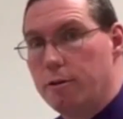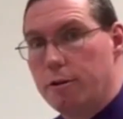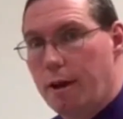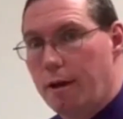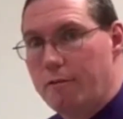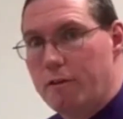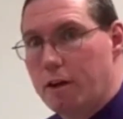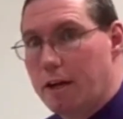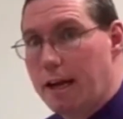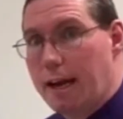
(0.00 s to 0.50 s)
You'll
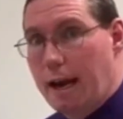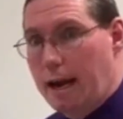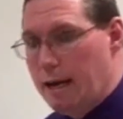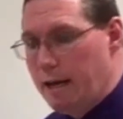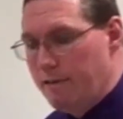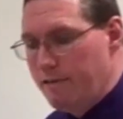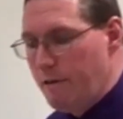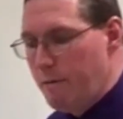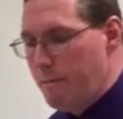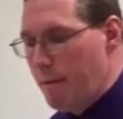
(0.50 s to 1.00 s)
never get
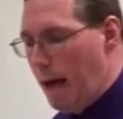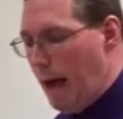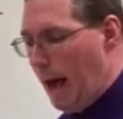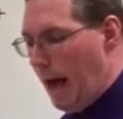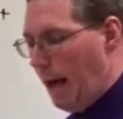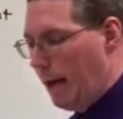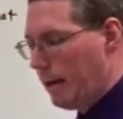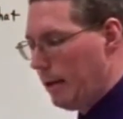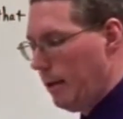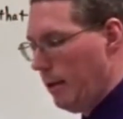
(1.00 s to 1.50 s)
any of it
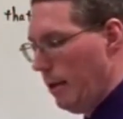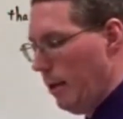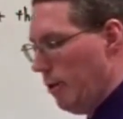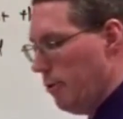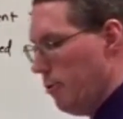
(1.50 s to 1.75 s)
back.